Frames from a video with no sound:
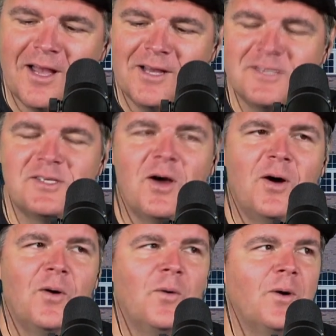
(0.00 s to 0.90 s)

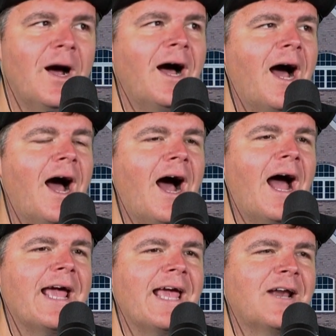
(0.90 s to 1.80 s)
So
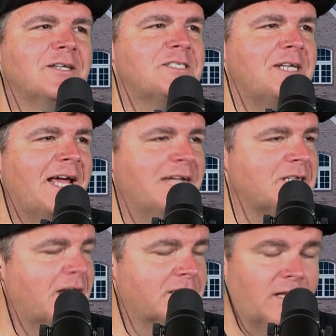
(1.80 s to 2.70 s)
I get on stage
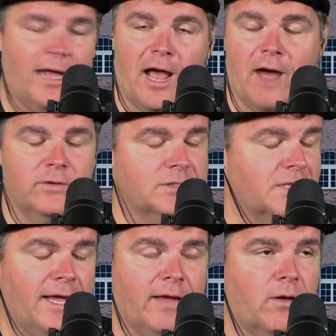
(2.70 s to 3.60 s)
and I
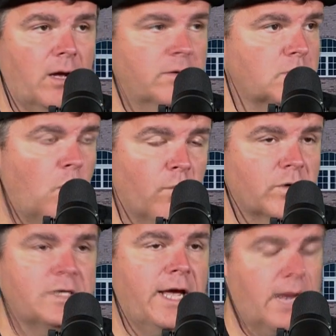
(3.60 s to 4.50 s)
was
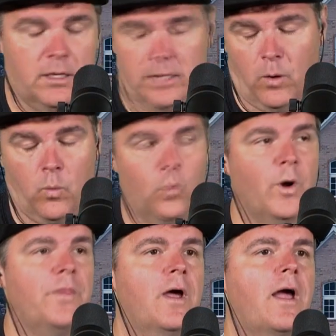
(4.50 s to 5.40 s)
overtaken. I was like,
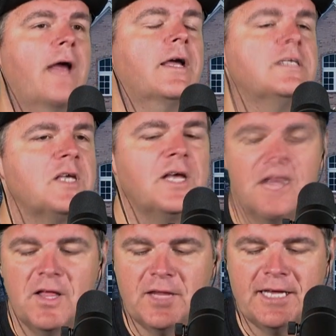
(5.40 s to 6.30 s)
what the? And because
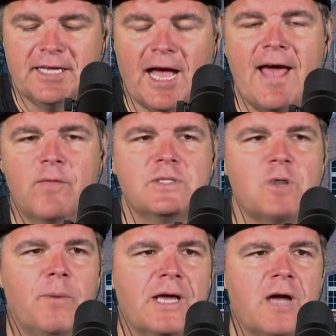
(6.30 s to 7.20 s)
the guy that was
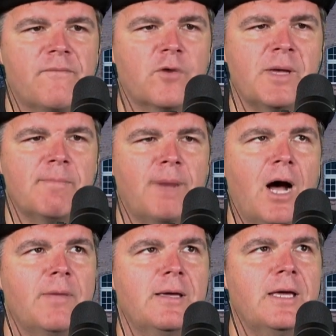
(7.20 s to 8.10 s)
opening up for me,
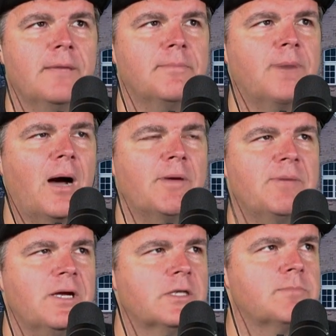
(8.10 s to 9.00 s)
Bobby Beers,